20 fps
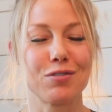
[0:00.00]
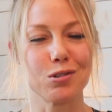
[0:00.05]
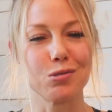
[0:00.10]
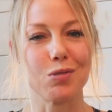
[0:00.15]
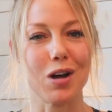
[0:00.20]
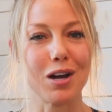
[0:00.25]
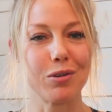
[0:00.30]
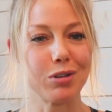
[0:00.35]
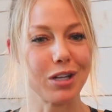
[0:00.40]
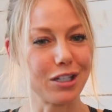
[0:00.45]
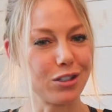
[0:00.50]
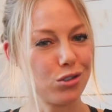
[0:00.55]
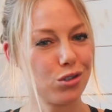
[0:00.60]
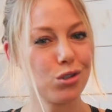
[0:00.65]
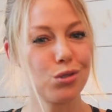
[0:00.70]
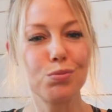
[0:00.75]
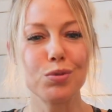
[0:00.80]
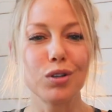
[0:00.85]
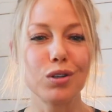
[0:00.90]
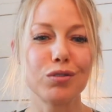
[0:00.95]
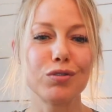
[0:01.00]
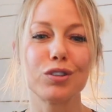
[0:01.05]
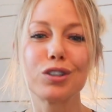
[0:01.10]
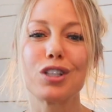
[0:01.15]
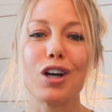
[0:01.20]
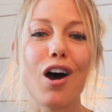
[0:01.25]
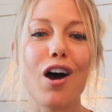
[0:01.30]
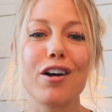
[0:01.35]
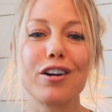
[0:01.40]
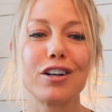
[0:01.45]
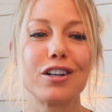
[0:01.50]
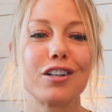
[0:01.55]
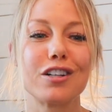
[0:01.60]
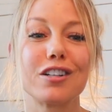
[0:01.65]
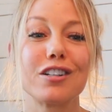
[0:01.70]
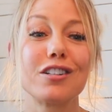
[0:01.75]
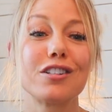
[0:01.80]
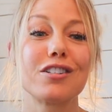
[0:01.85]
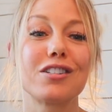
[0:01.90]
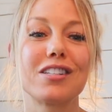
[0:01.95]
while, we had 2 beautiful
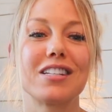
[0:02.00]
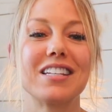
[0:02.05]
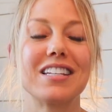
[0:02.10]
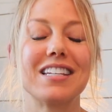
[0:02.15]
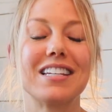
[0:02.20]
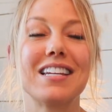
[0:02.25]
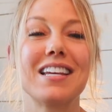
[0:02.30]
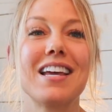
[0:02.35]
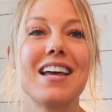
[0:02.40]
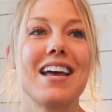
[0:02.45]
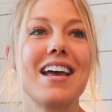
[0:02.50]
daughters, and